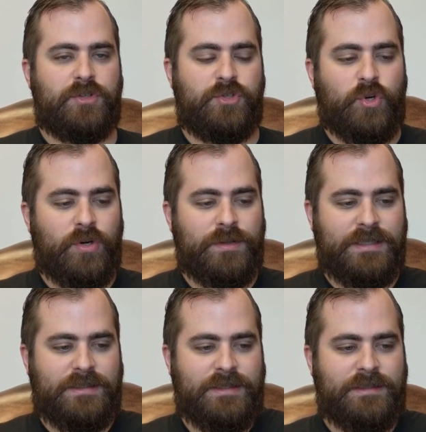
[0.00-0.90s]
stirred
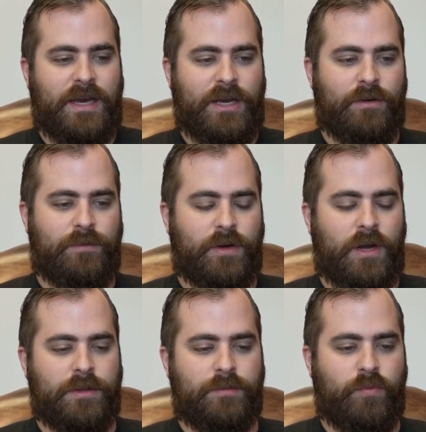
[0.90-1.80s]
this desire for
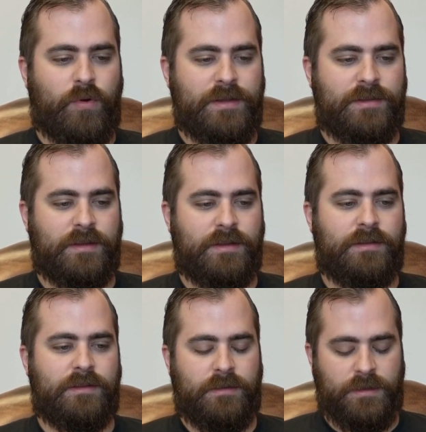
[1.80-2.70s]
God's
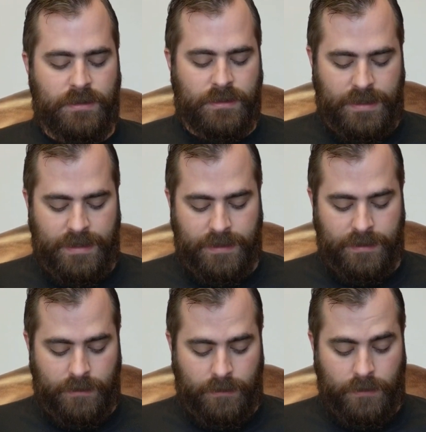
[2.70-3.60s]
presence
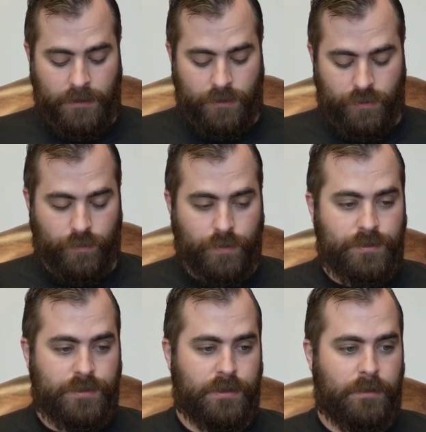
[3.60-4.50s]
in
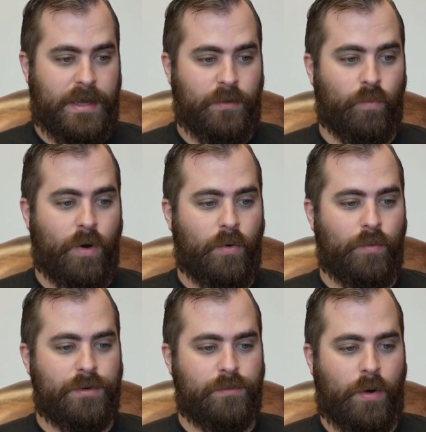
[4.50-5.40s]
Jerusalem? And what
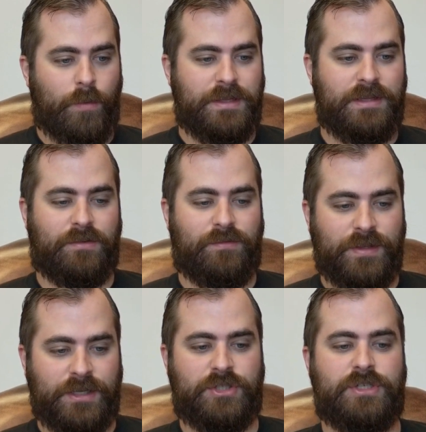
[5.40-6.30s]
were these
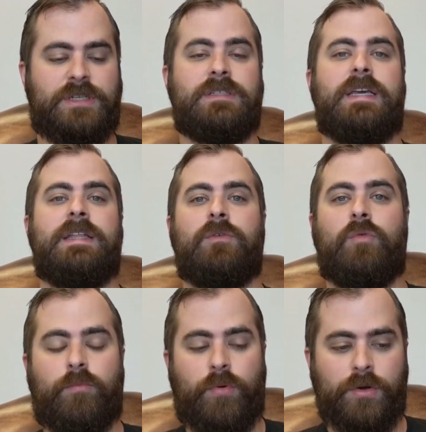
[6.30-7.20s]
afflictions and the
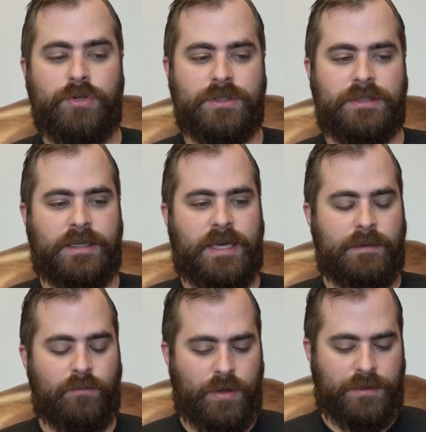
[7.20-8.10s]
reproaches that
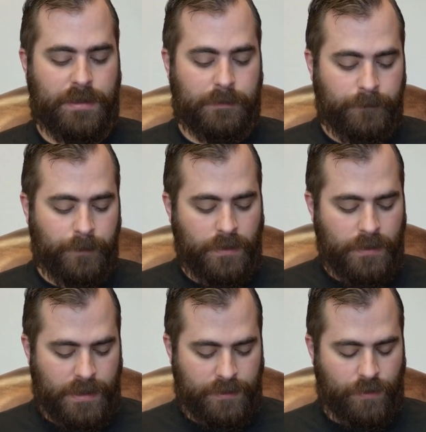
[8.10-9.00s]
came with it?
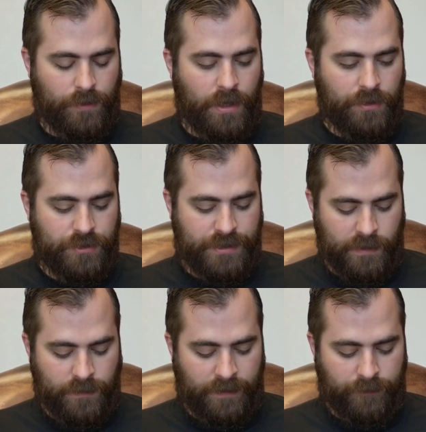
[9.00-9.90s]
And so to
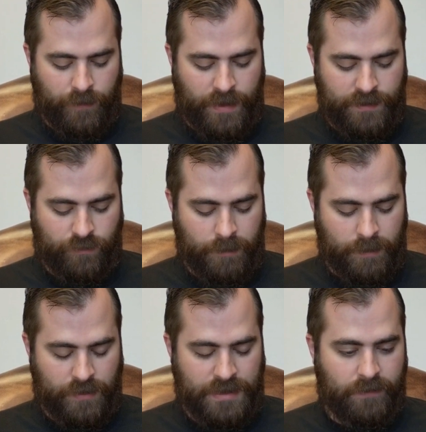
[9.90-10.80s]
understand that phrase,
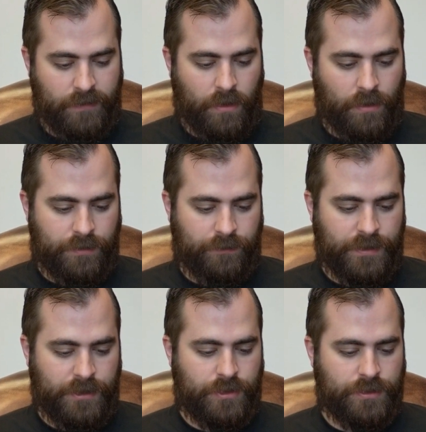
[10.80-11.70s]
remember David and all his
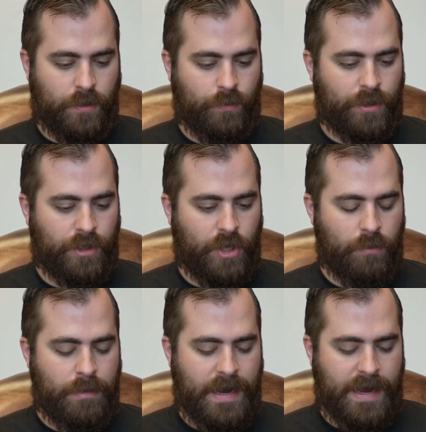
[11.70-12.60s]
afflictions, I want to
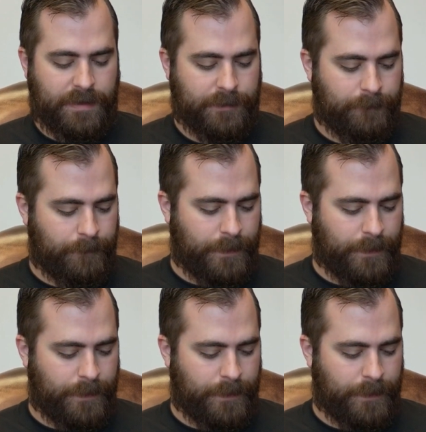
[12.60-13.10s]
go back